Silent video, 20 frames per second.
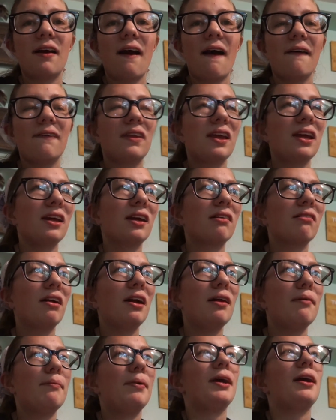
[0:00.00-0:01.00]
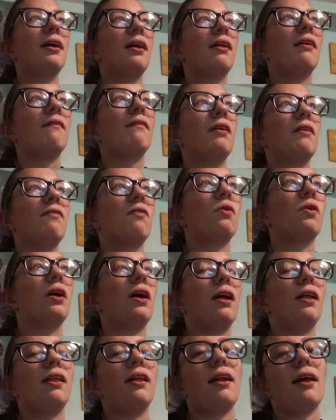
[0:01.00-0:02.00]
I think green because of the
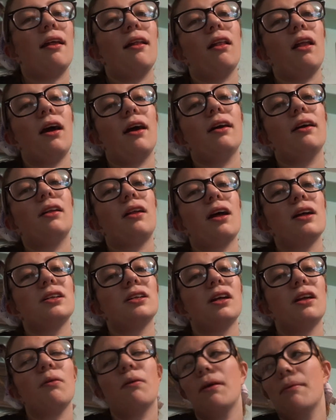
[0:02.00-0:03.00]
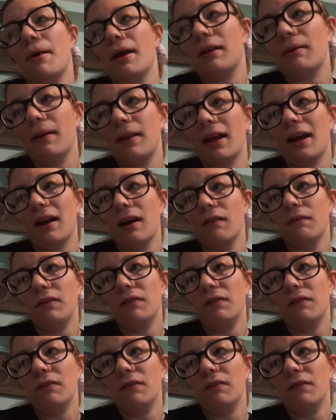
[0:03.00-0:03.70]
forest, and like that's just what it makes me think of,